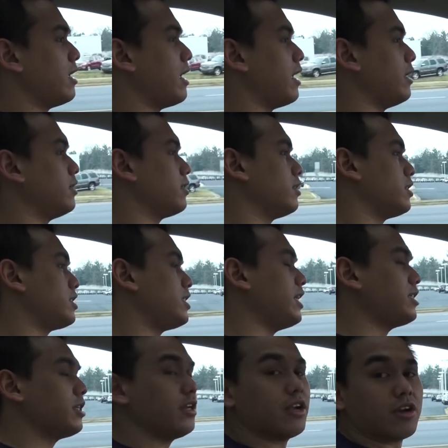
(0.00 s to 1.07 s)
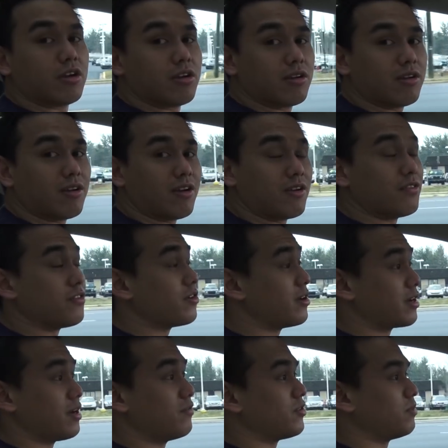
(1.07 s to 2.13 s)
And the seats in here are
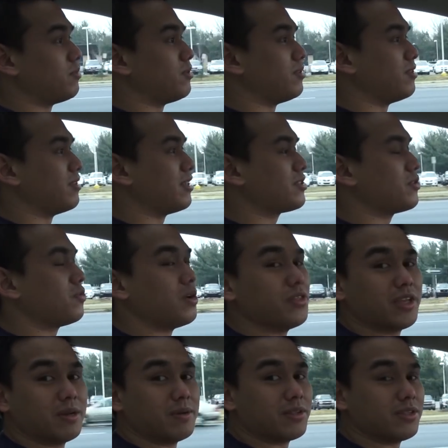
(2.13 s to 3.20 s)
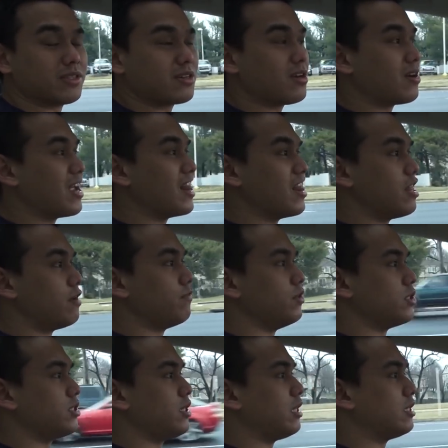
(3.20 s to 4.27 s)
very comfortable. That's the one thing about this car. I love
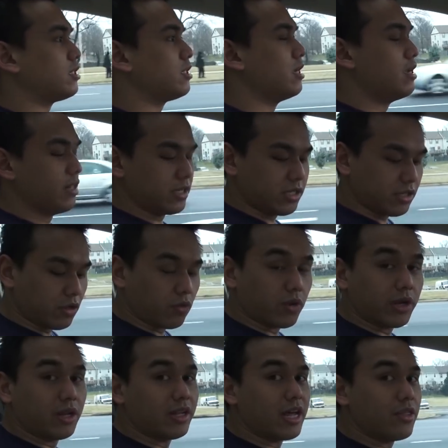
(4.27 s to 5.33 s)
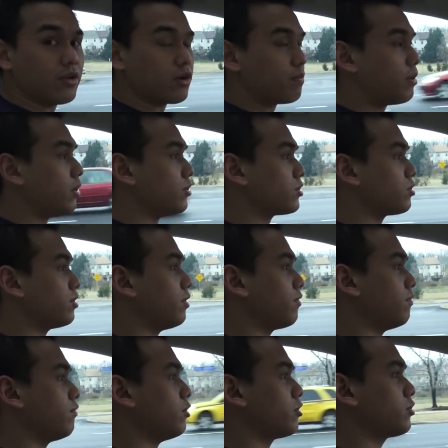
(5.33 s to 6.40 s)
the seats. This is the real leather upholstery
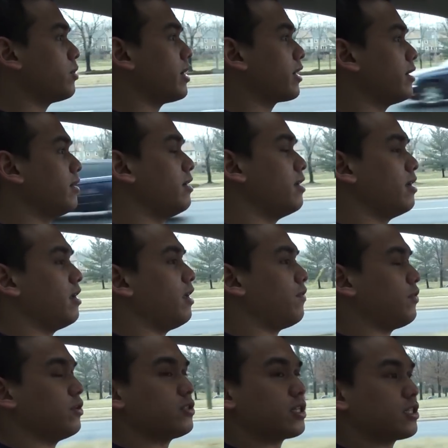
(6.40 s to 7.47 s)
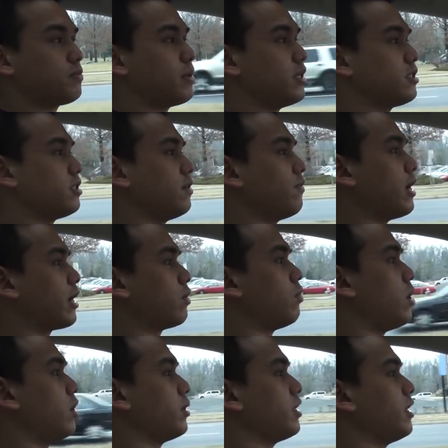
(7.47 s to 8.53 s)
from Volkswagen. It feels expensive, high
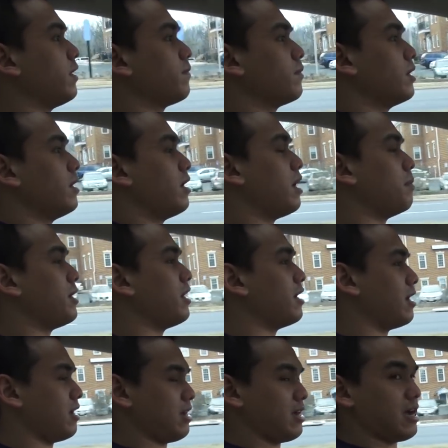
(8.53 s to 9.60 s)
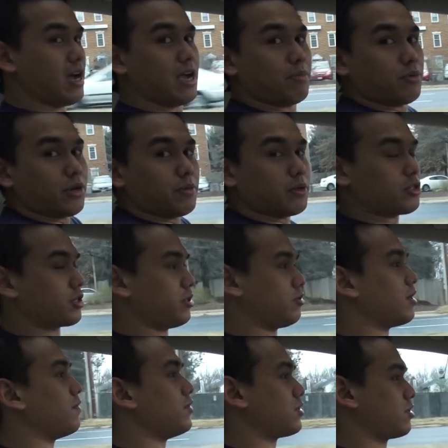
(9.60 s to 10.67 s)
quality. I mean, I pretty much could
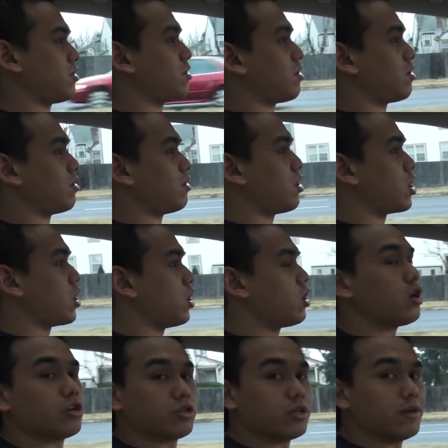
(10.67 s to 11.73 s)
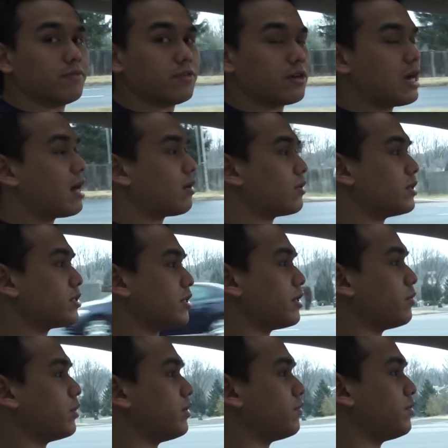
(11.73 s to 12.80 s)
drive this car on a long trip for hours and
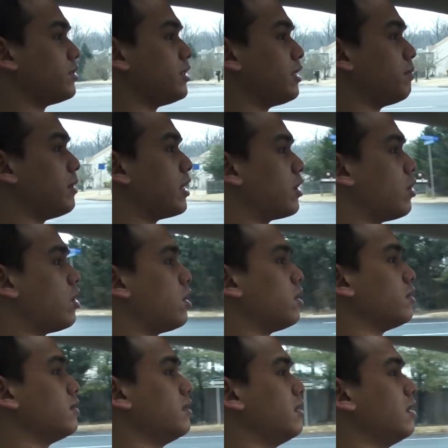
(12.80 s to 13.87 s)
it wouldn't fatigue me at all.